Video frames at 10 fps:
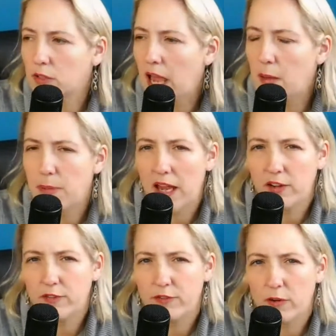
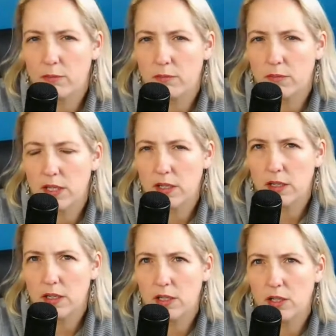campaign from
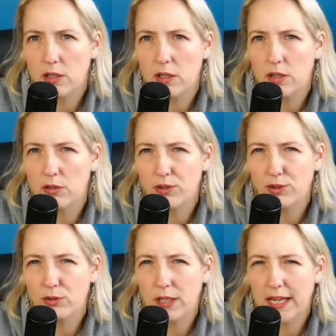
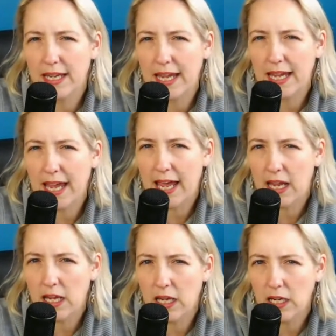the
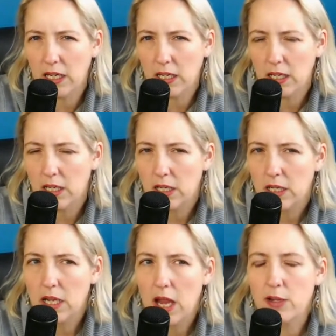UK.
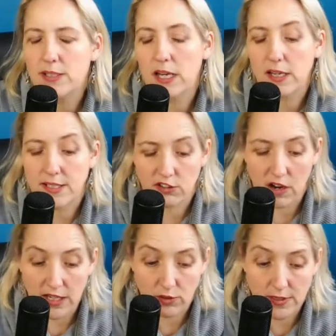It started as a
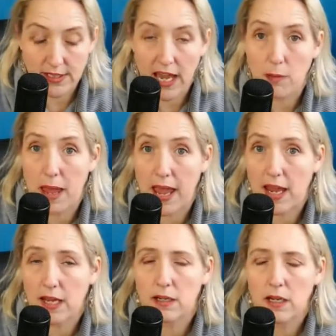grassroots
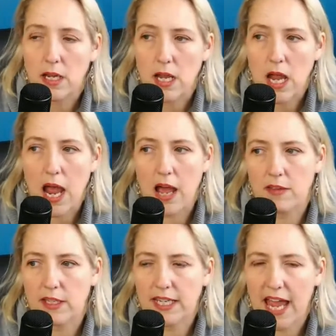campaign, and
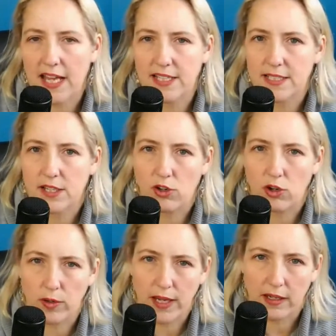then Cancer
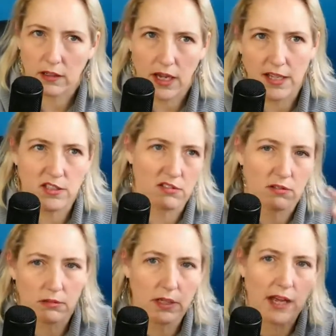
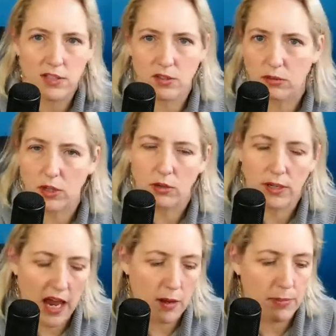Council
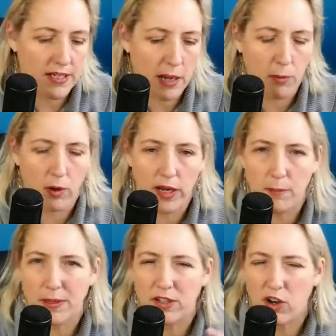UK picked up on
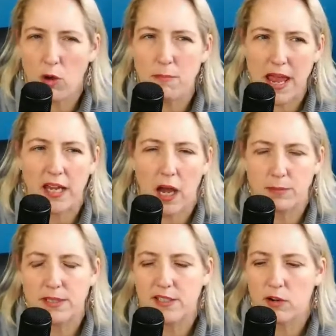it. But no
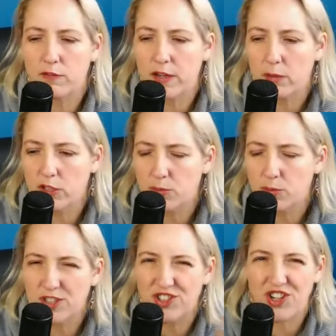makeup selfie, which
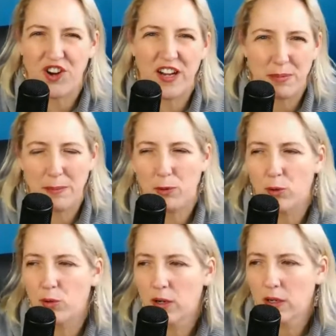was showing people